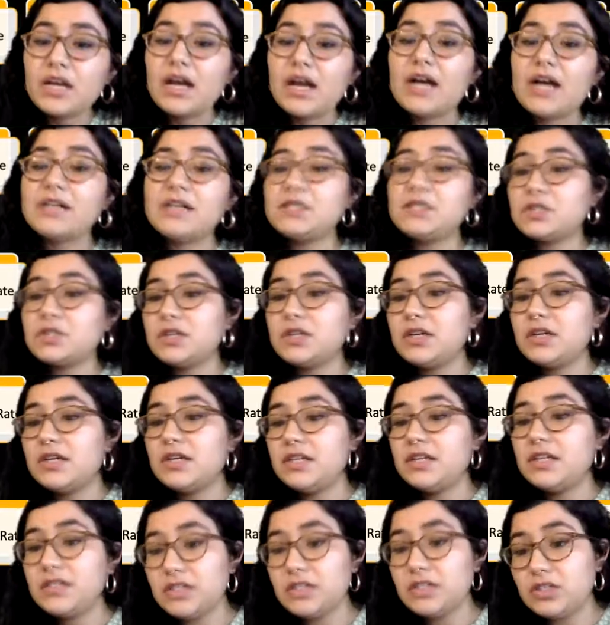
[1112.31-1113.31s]
as
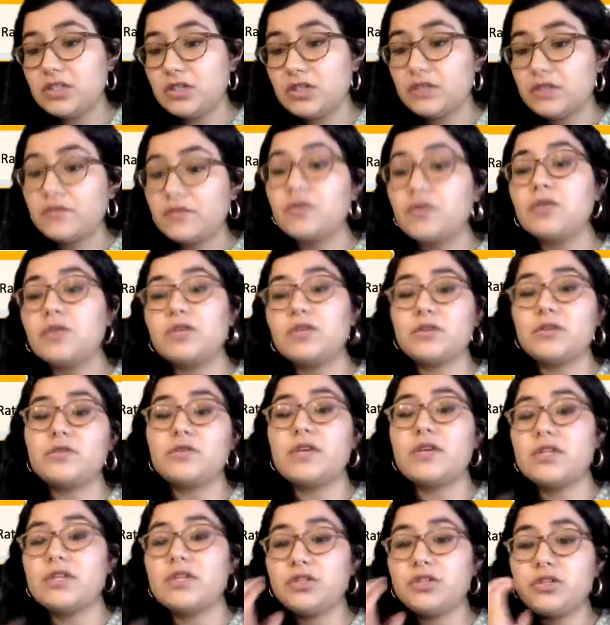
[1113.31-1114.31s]
an interval or
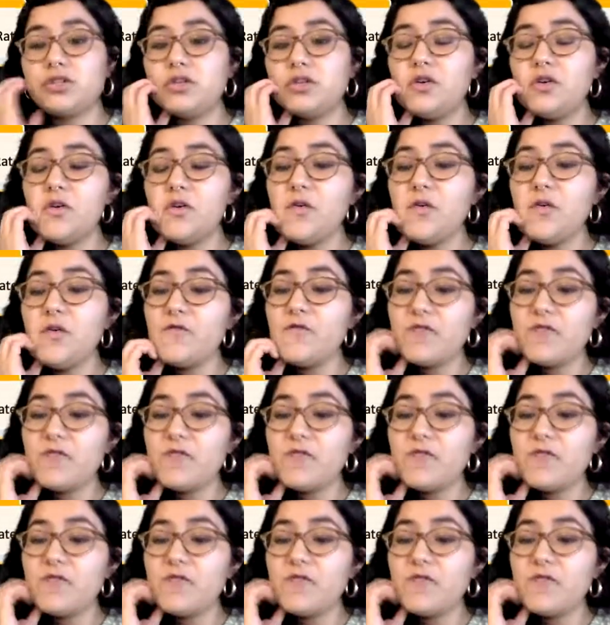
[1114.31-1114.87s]
ratio